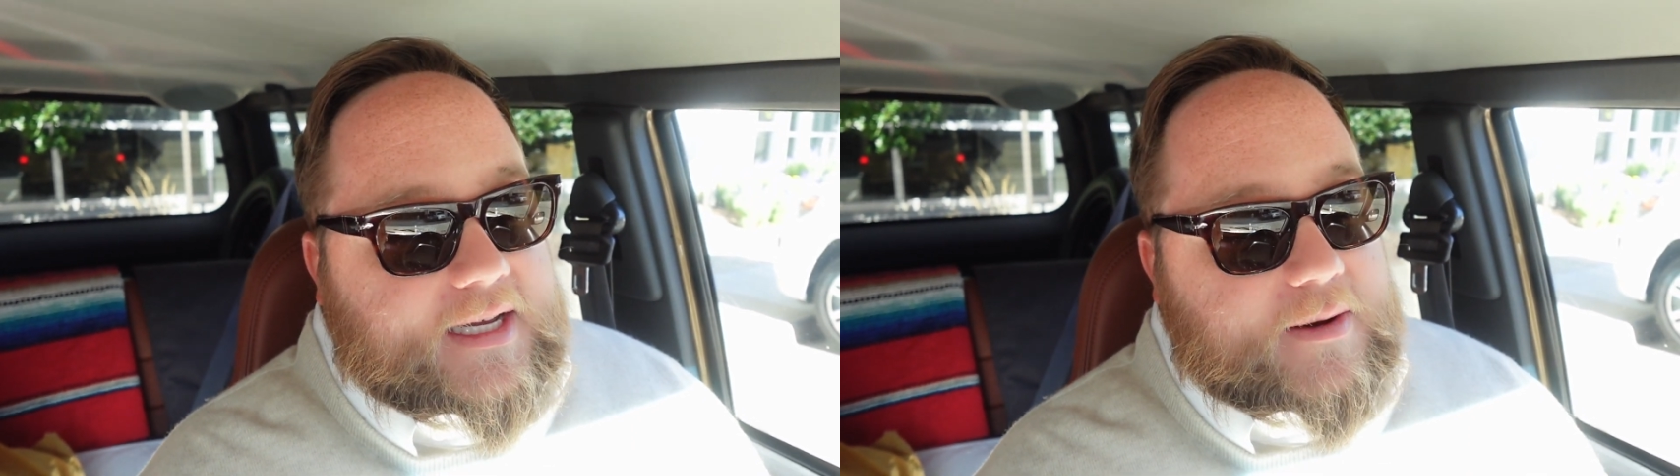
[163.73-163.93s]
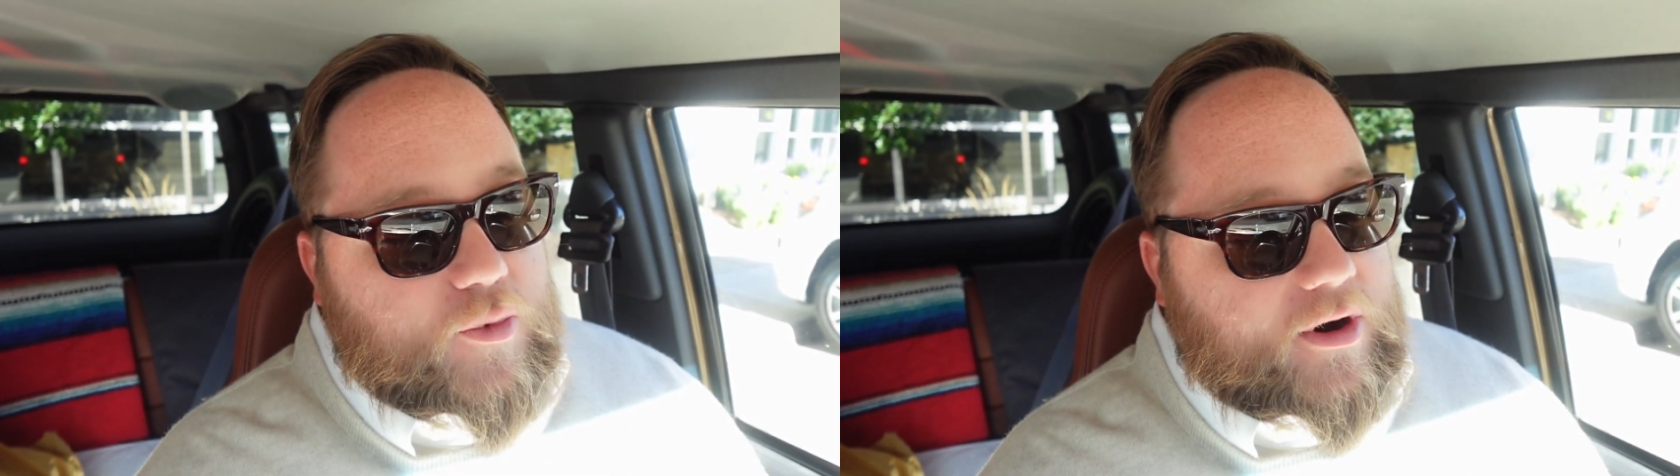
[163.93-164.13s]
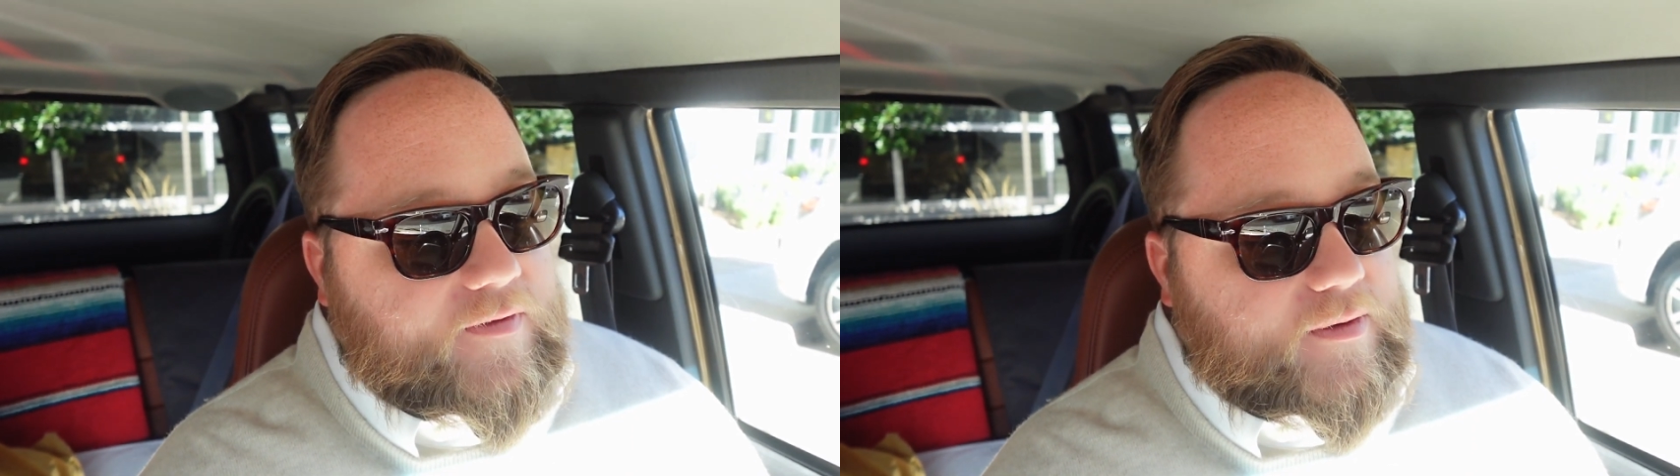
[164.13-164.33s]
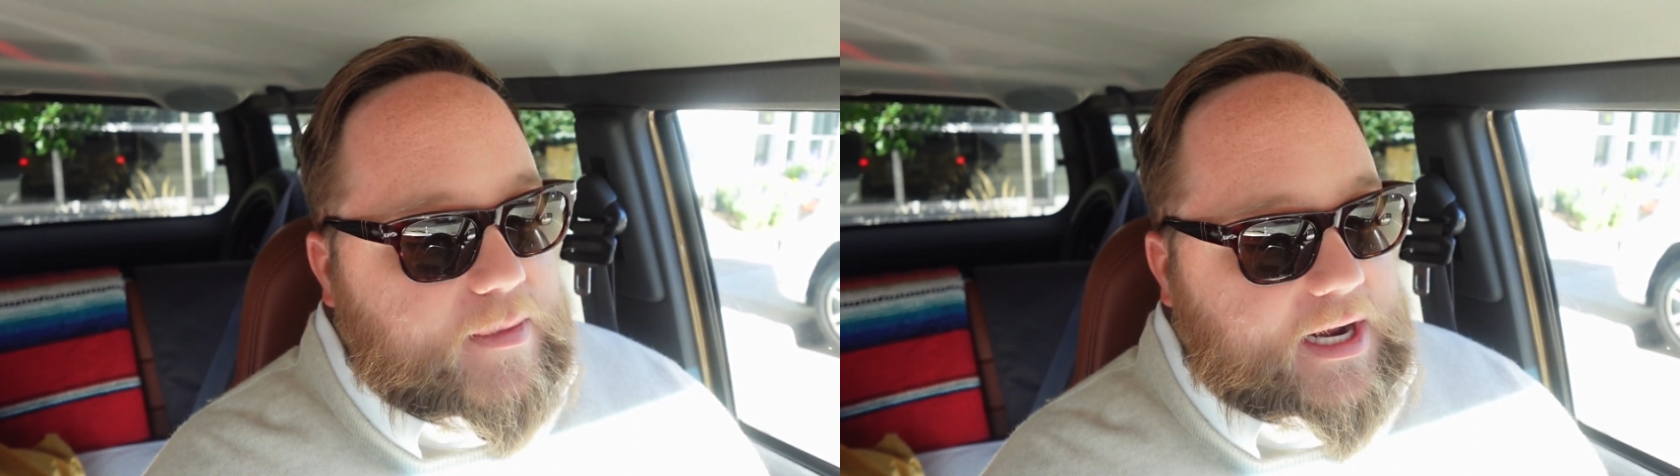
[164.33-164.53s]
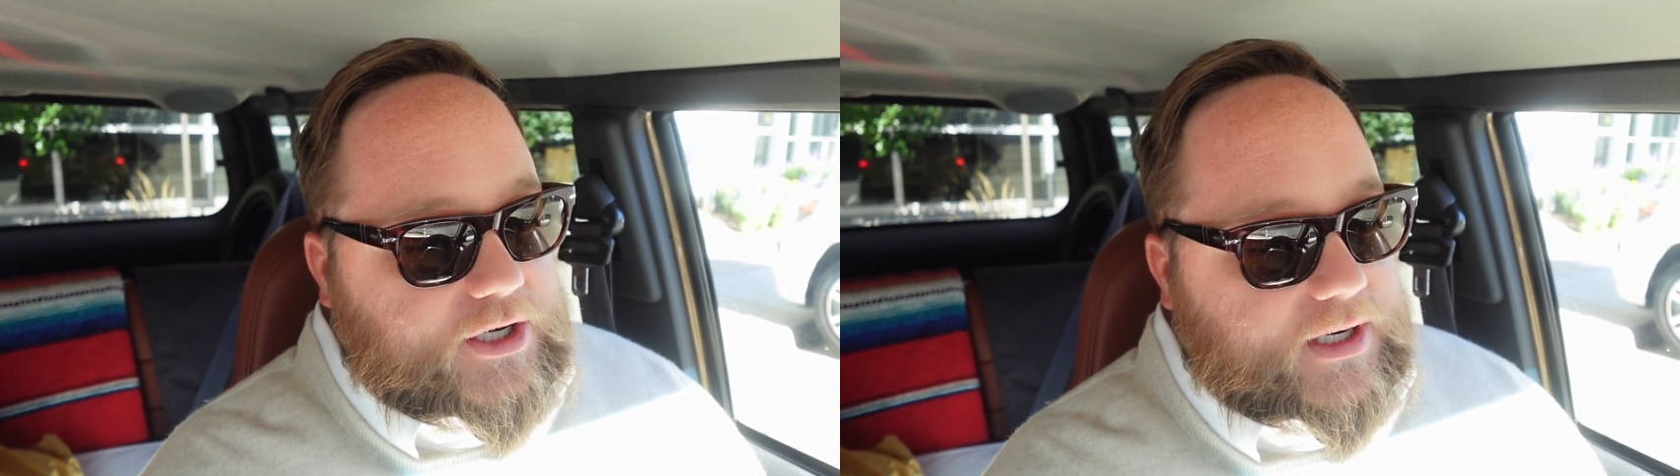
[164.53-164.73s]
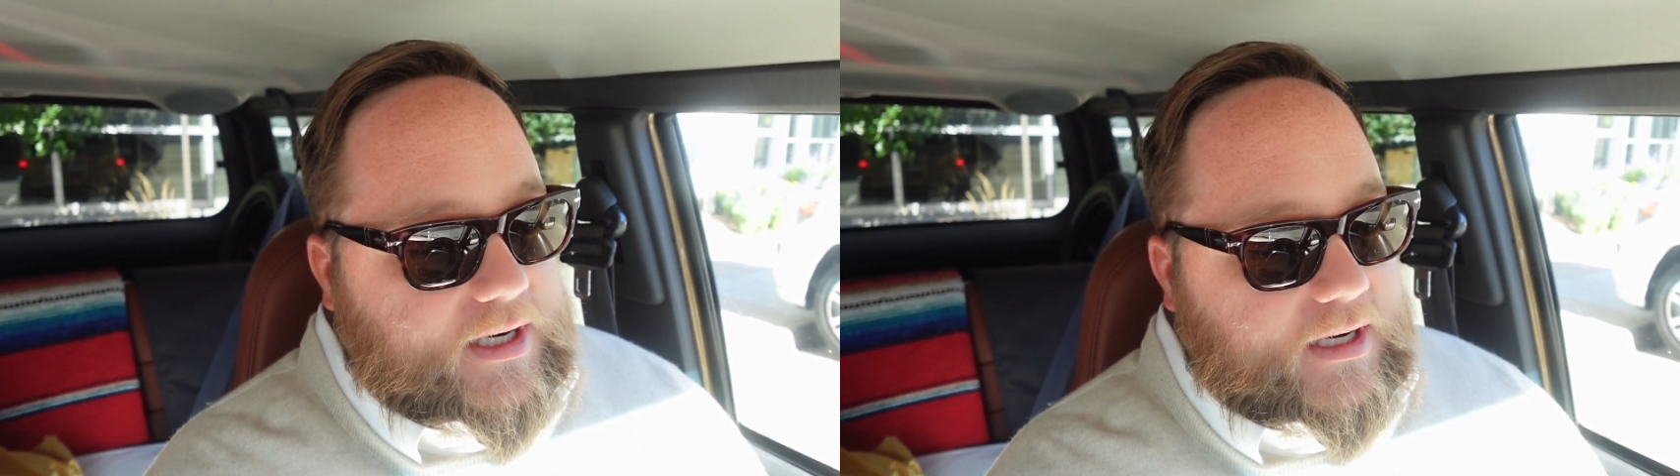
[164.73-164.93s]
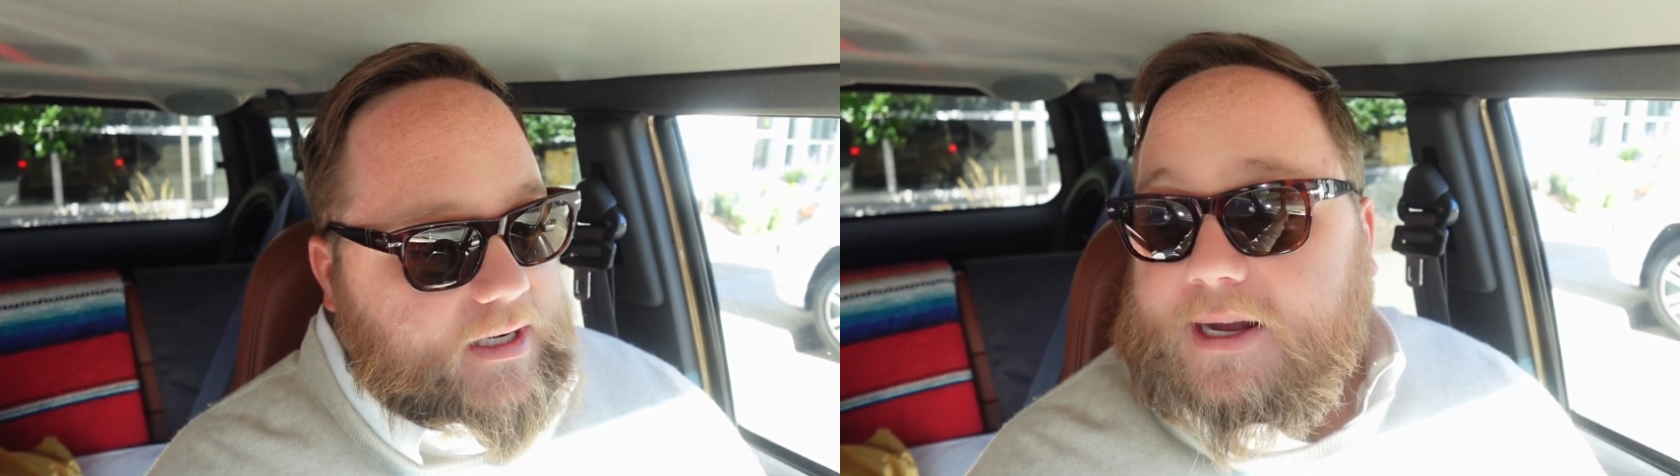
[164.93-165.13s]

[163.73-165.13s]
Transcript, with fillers: get more information.